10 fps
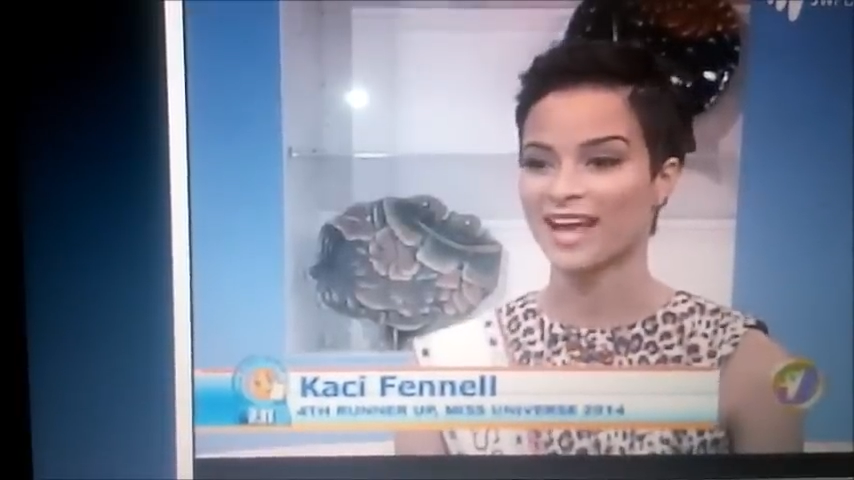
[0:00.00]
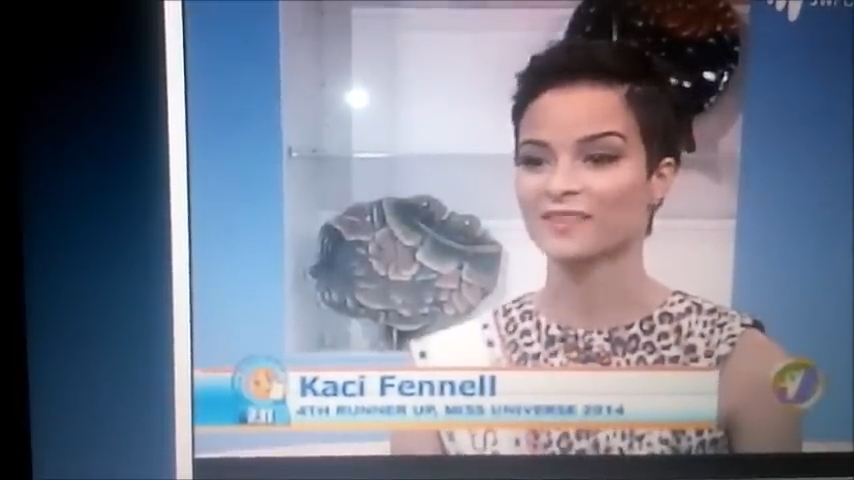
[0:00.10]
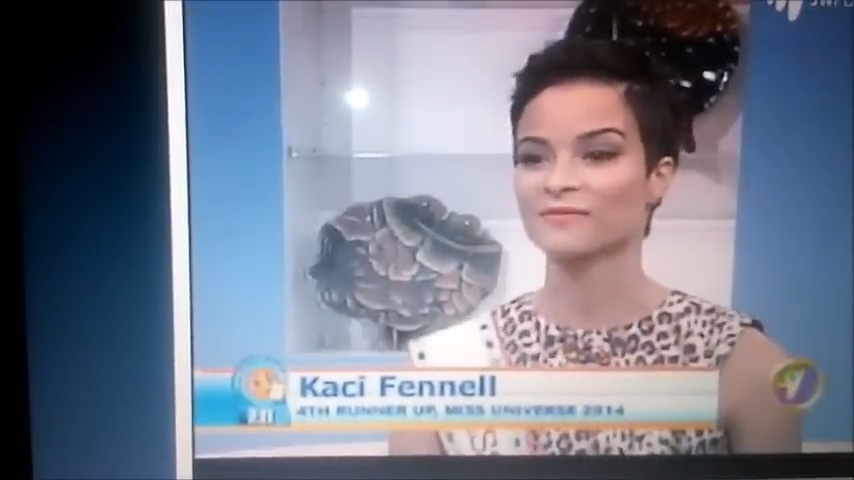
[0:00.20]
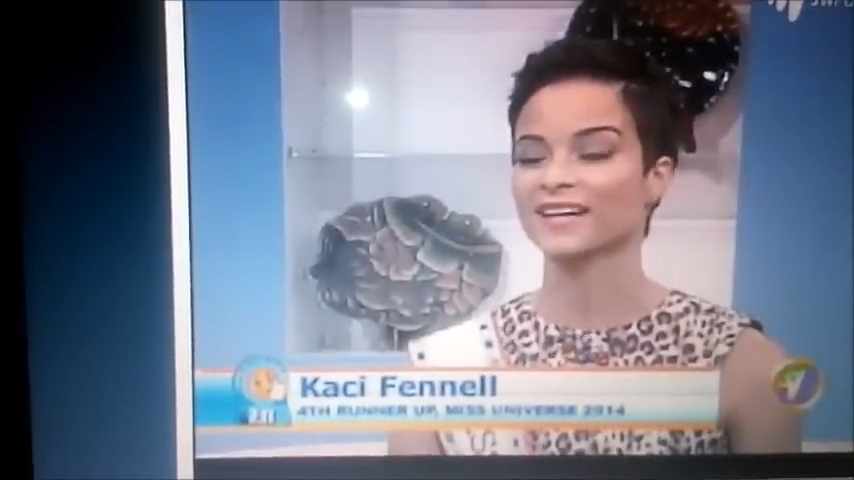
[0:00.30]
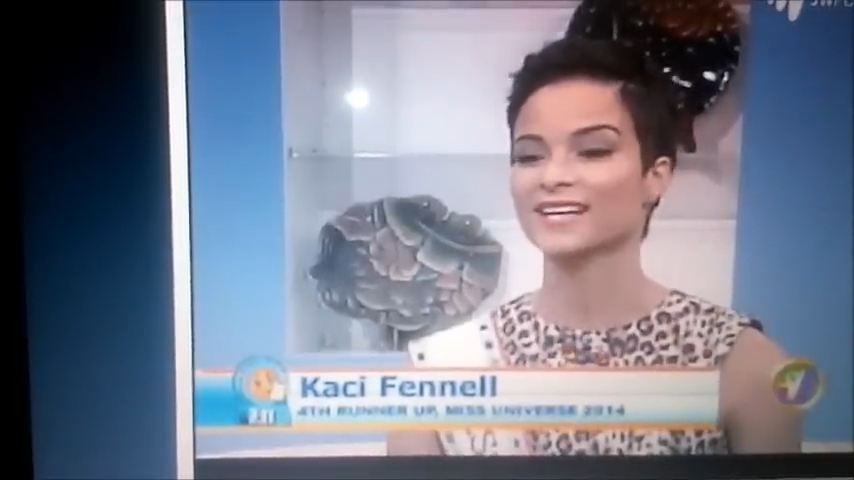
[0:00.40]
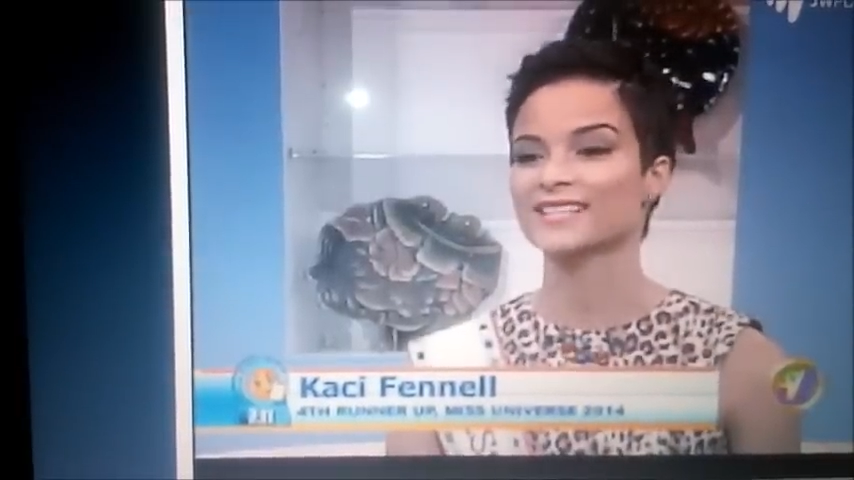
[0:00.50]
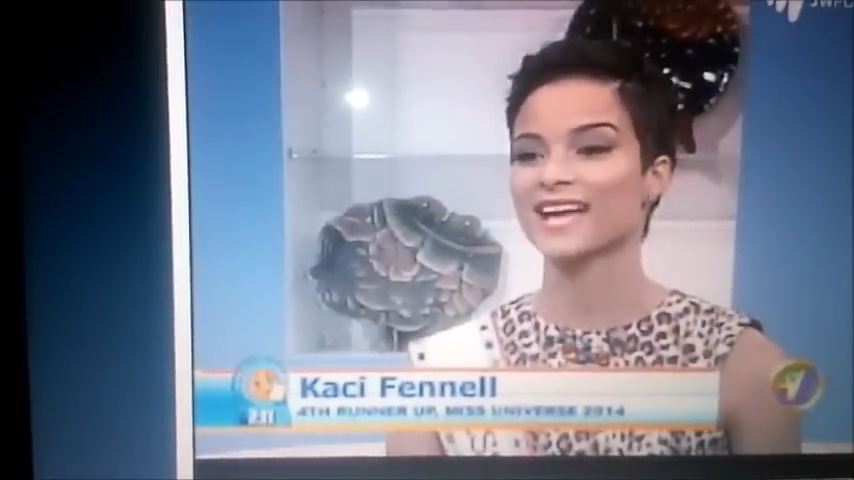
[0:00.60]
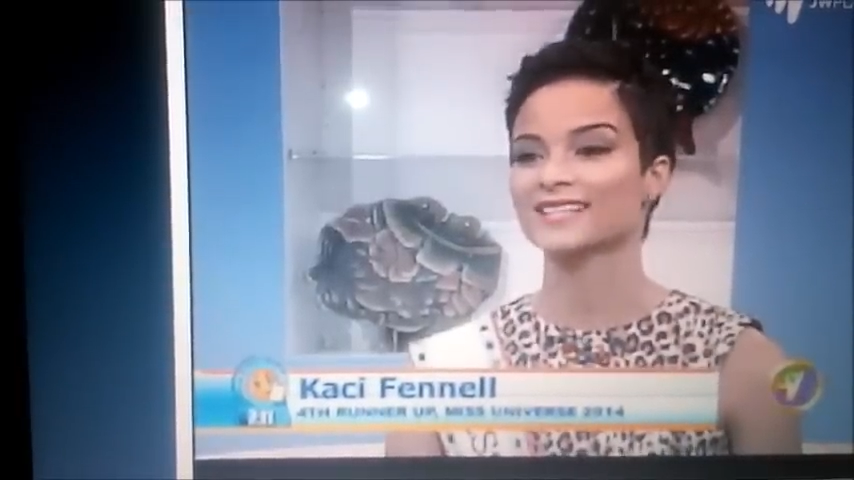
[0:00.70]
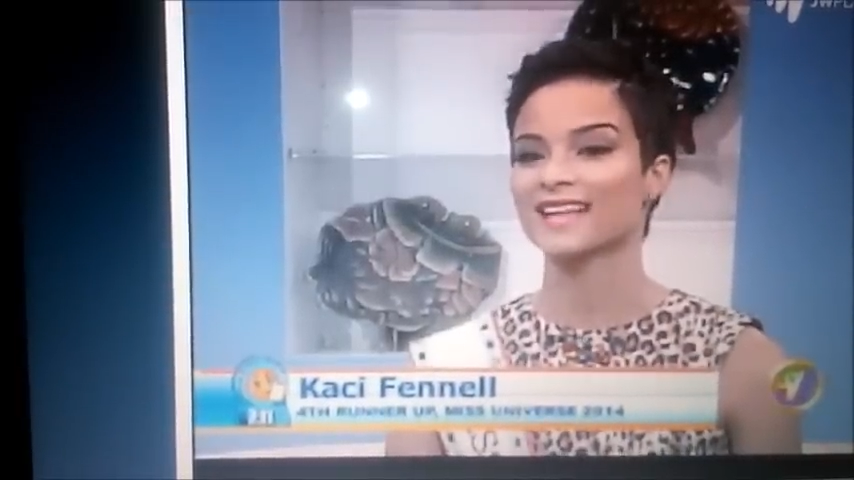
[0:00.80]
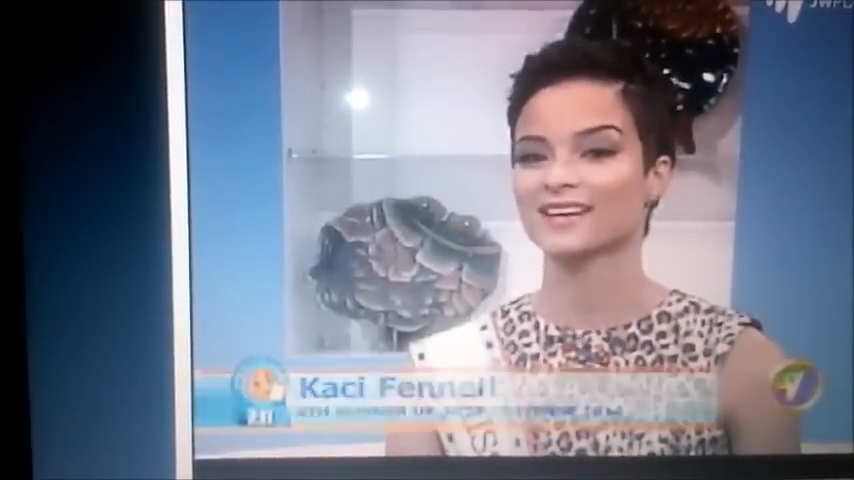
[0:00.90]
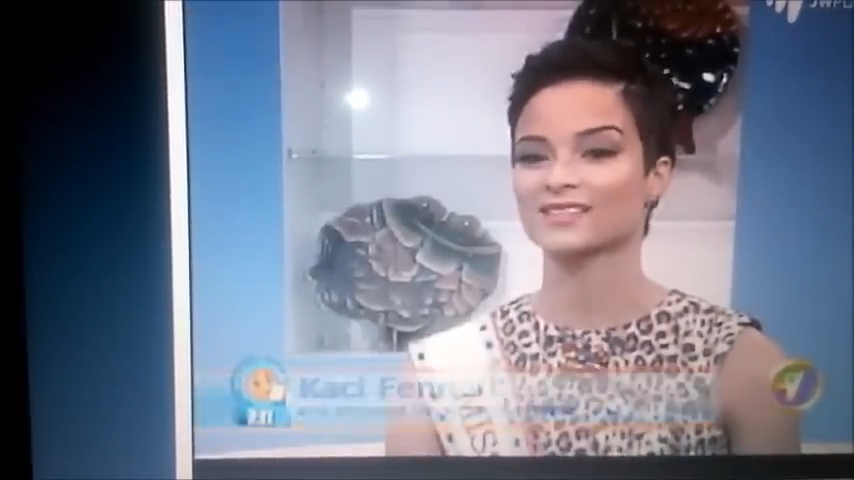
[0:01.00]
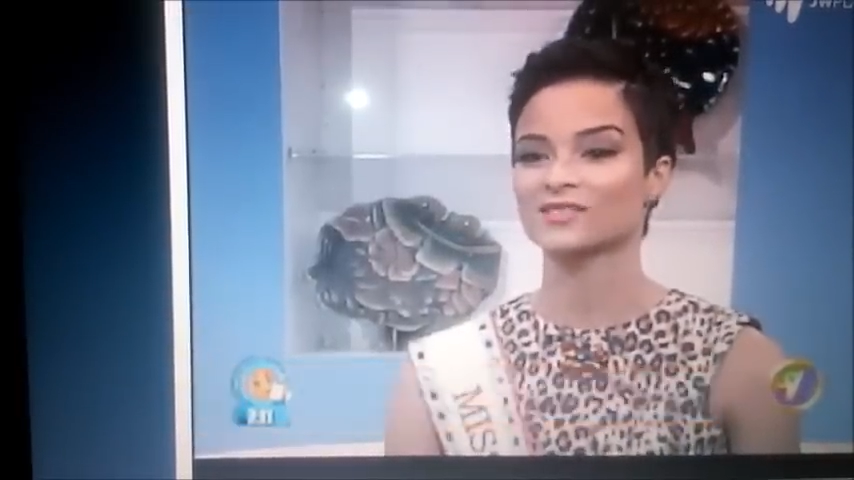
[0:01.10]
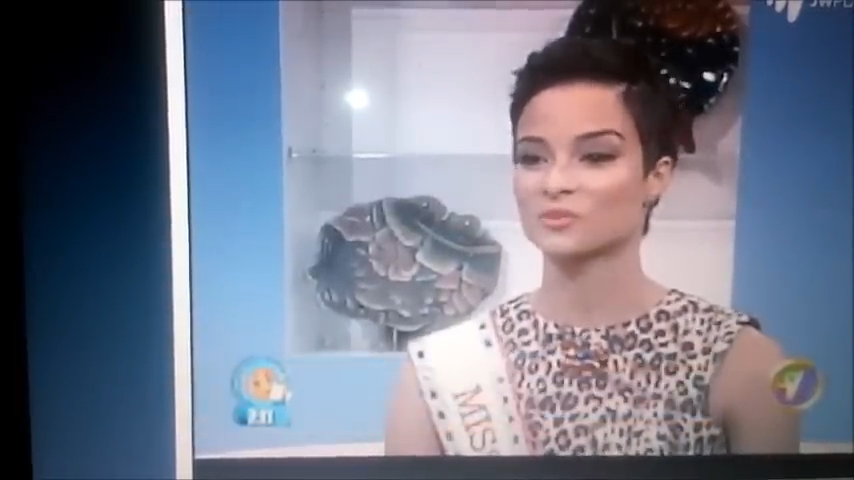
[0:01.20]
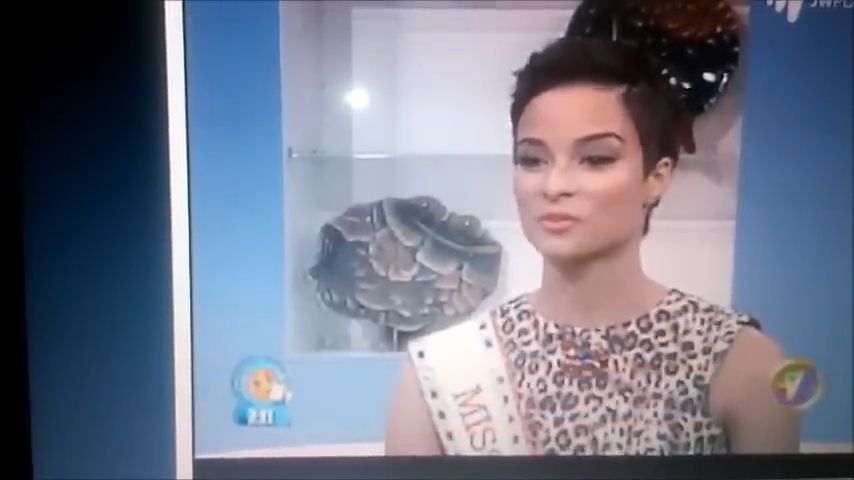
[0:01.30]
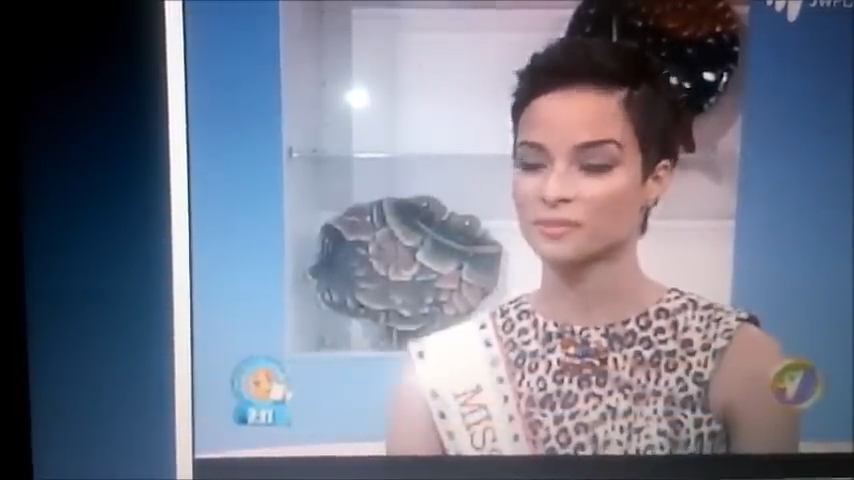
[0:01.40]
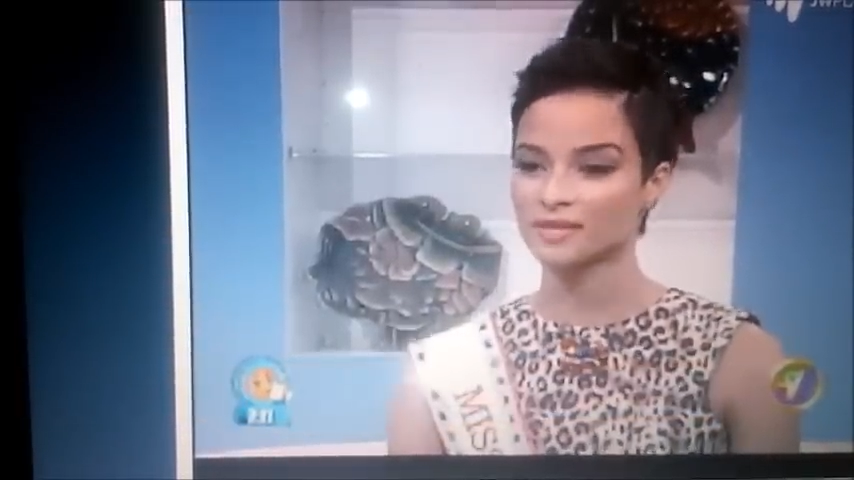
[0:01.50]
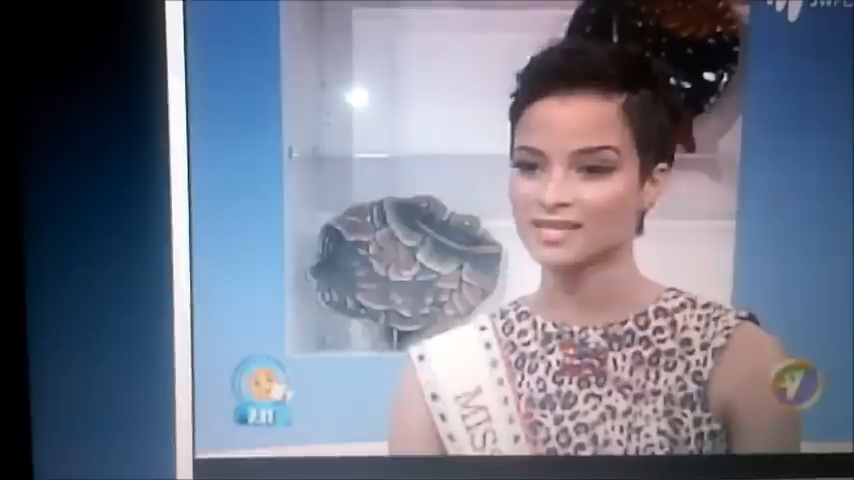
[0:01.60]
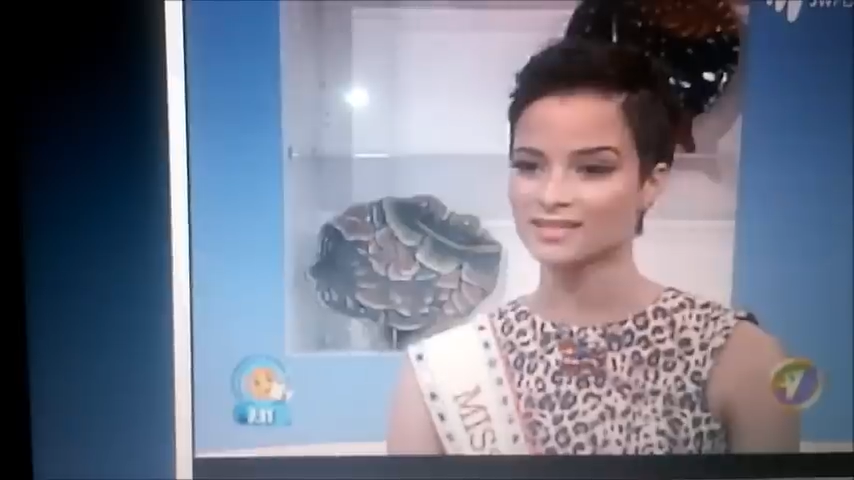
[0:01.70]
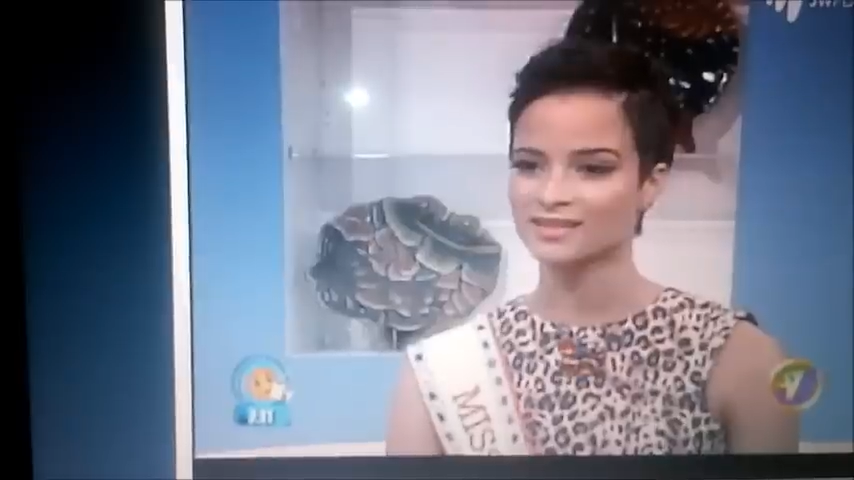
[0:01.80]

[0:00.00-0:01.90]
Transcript: And the fact that I had to ask to repeat,